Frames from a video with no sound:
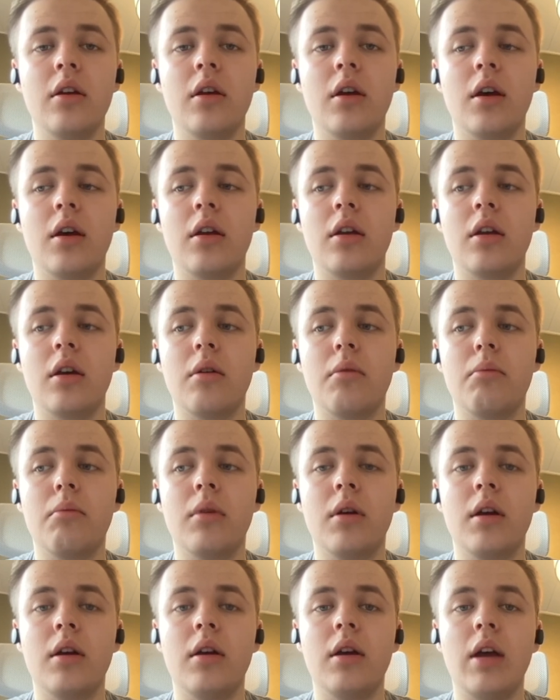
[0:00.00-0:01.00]
And
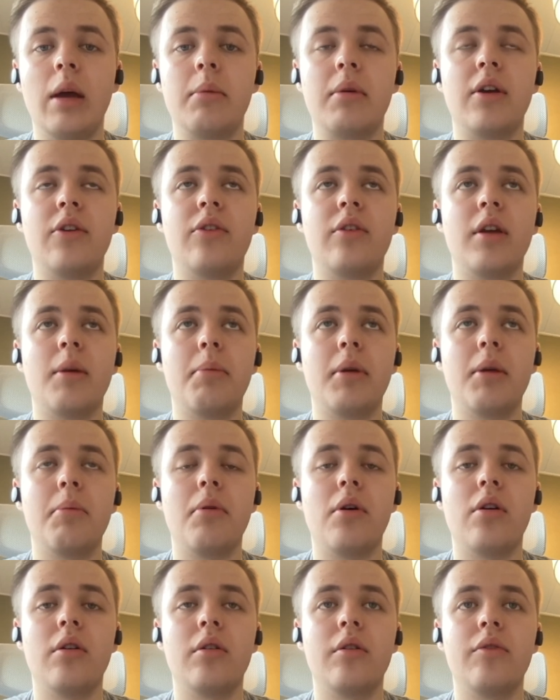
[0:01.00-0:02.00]
I'm guessing a big
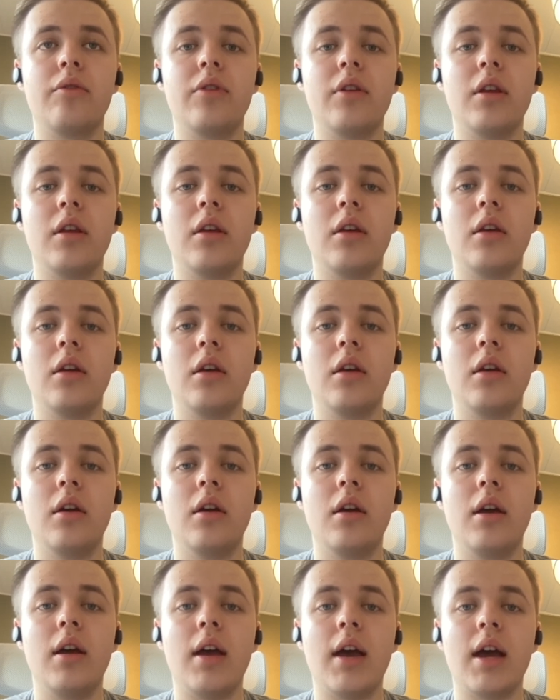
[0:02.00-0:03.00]
part of the
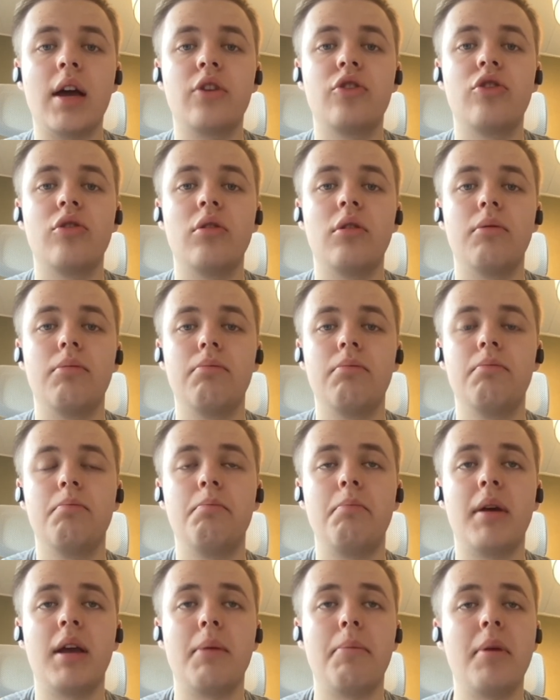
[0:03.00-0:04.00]
actual
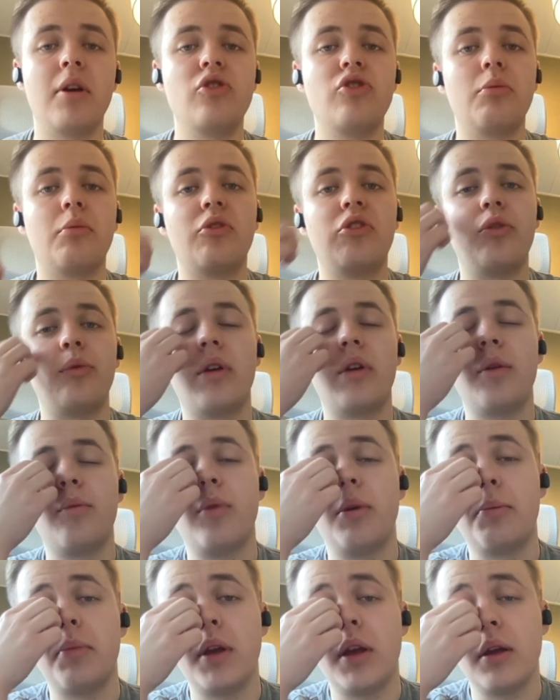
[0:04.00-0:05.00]
big picture mystery
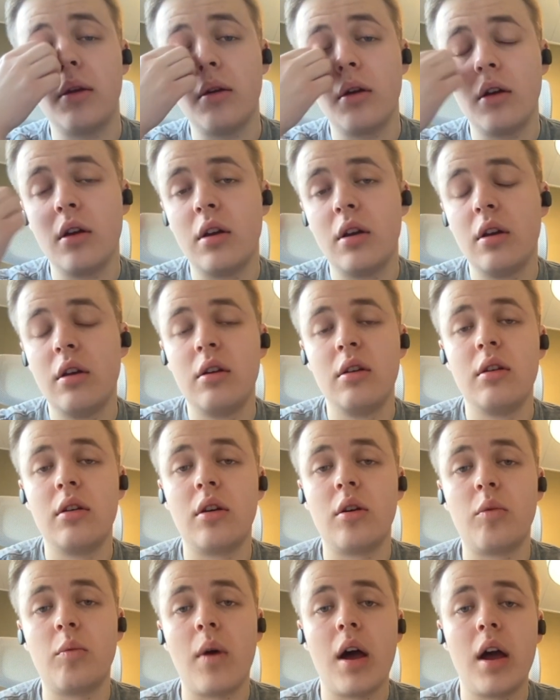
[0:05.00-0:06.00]
would be,
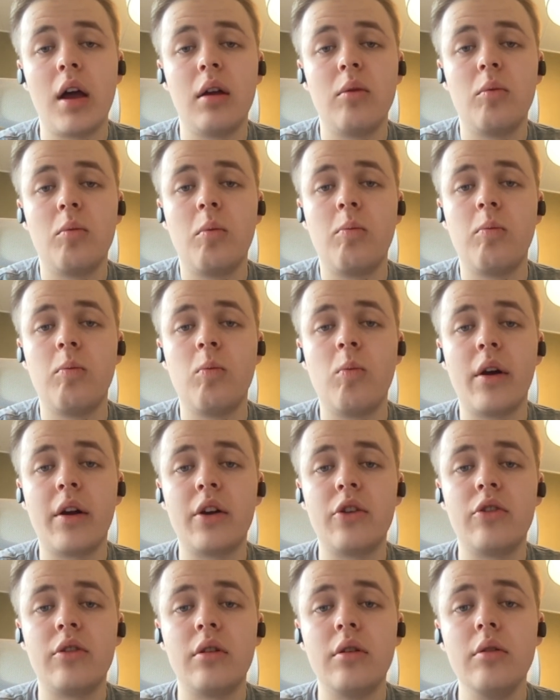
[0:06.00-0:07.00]
why did
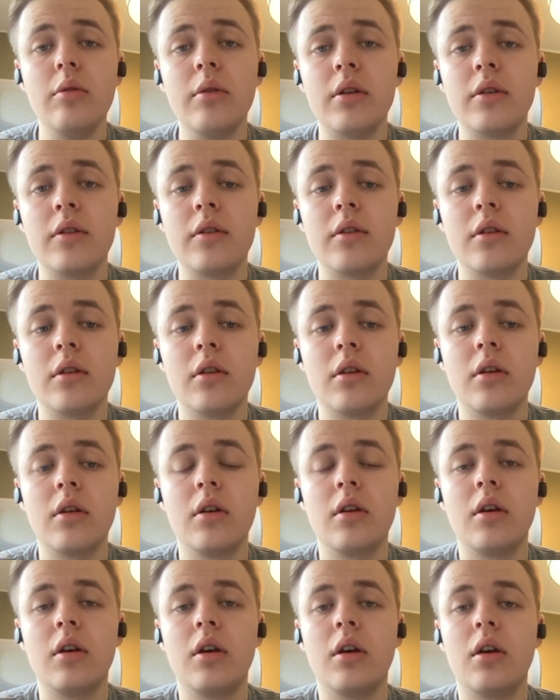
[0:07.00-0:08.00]
she do it?
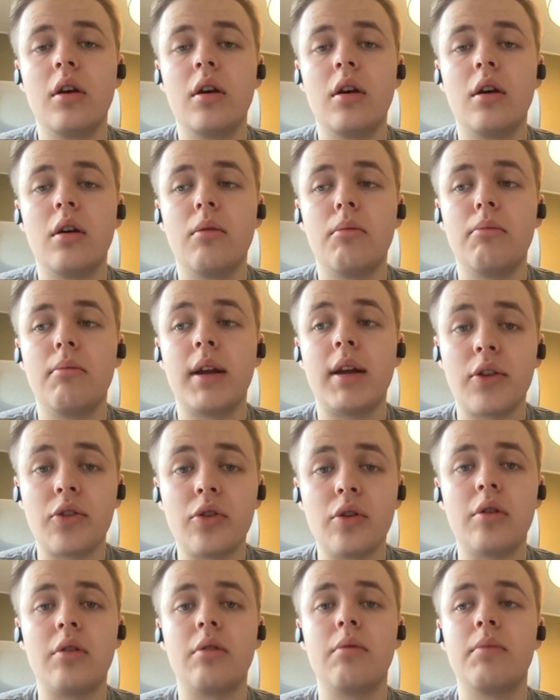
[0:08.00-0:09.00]
And that's
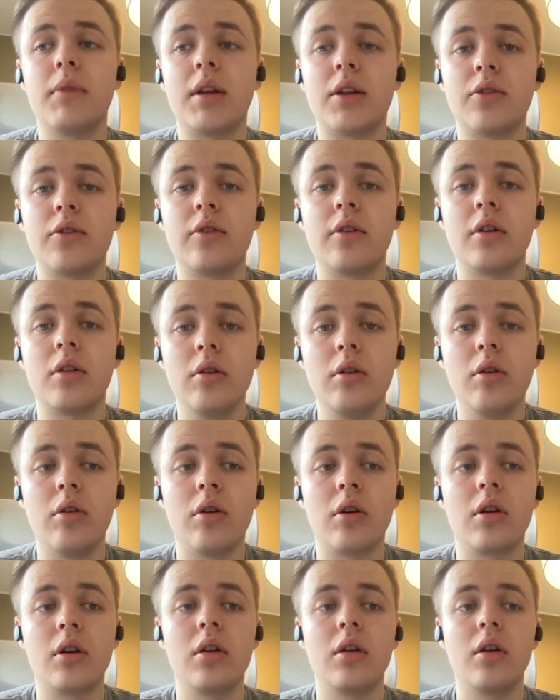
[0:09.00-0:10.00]
good. That's a good
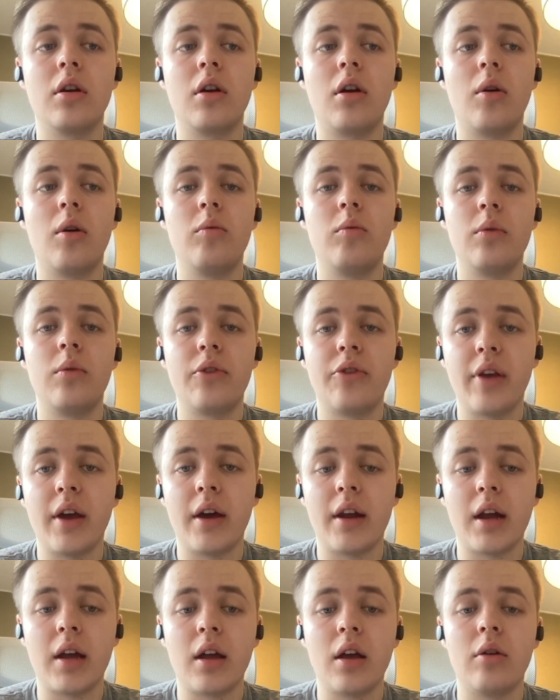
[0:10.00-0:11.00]
hook. We'll see how
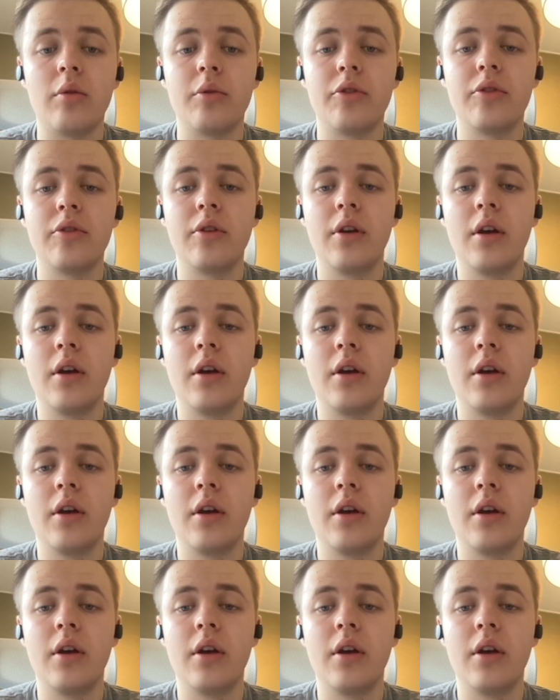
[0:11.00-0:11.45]
that goes.